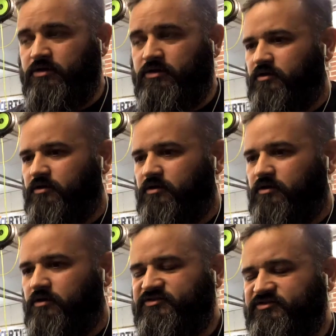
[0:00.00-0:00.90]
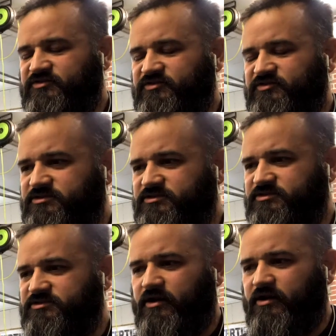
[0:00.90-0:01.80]
I've seen a few in Writing
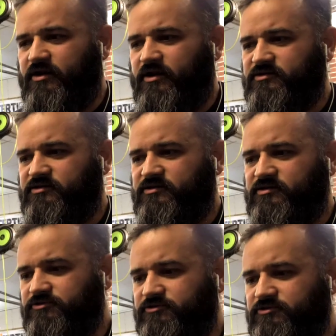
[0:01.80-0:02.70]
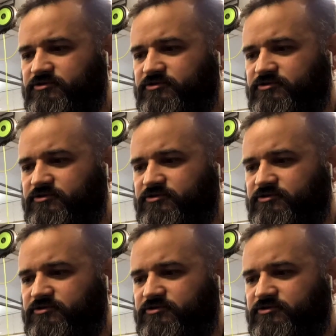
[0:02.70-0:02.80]
to History. They